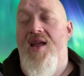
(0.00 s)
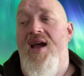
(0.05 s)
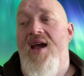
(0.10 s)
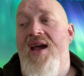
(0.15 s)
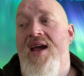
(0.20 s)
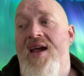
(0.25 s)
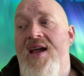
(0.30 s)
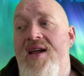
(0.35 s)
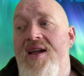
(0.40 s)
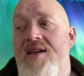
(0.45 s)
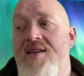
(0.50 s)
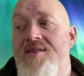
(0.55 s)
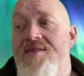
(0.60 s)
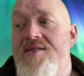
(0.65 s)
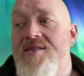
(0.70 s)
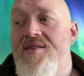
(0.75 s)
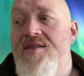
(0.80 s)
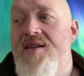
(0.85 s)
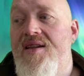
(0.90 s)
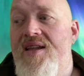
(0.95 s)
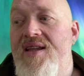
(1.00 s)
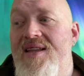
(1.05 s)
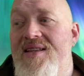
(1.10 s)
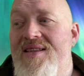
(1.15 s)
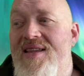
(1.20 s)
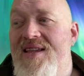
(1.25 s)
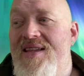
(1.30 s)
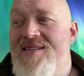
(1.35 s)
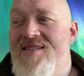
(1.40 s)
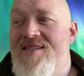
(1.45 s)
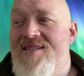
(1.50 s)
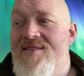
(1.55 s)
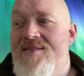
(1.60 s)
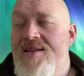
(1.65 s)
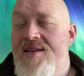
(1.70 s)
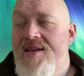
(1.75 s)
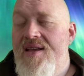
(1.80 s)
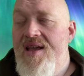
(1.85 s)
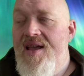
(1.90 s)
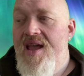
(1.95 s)
And it, it's
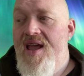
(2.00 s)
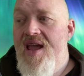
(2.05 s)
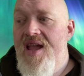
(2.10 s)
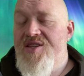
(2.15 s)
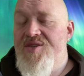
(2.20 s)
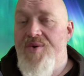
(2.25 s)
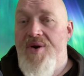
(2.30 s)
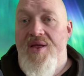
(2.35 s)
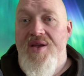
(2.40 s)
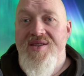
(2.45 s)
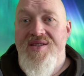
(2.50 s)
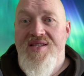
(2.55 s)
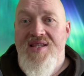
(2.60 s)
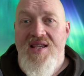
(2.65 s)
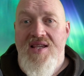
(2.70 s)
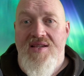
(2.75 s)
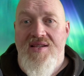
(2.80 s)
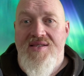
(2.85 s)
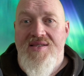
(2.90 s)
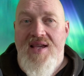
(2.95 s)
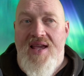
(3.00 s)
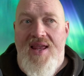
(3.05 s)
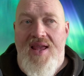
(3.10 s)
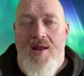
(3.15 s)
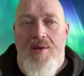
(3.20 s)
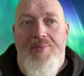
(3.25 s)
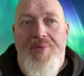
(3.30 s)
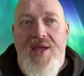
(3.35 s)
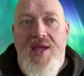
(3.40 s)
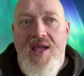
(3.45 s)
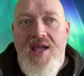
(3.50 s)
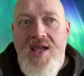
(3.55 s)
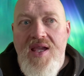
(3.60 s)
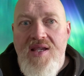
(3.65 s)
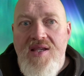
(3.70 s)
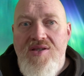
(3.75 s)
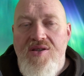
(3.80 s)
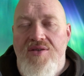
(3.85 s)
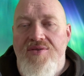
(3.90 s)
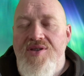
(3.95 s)
it's one of those things that it
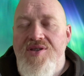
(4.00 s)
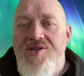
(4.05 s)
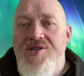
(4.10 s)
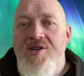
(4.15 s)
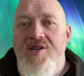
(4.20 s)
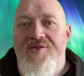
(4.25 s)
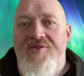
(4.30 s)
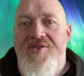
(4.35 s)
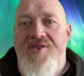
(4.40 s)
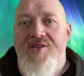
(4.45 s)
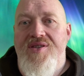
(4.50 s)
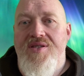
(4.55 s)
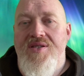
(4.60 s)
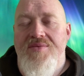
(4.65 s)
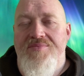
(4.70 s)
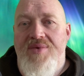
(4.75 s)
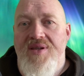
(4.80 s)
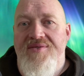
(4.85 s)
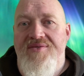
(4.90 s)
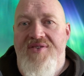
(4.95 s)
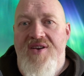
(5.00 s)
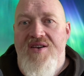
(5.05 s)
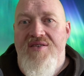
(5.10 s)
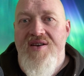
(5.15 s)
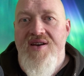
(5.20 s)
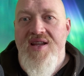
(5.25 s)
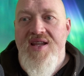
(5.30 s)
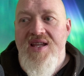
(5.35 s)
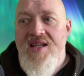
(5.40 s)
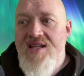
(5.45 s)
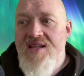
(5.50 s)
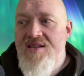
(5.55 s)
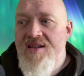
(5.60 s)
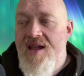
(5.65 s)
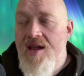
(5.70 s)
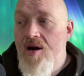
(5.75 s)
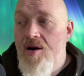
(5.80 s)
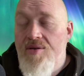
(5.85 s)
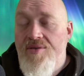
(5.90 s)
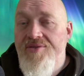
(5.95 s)
appears on the surface to be very
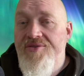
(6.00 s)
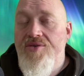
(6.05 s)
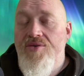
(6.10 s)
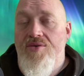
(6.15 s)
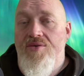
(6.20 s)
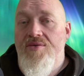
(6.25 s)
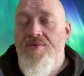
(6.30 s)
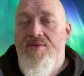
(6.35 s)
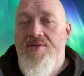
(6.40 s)
helpful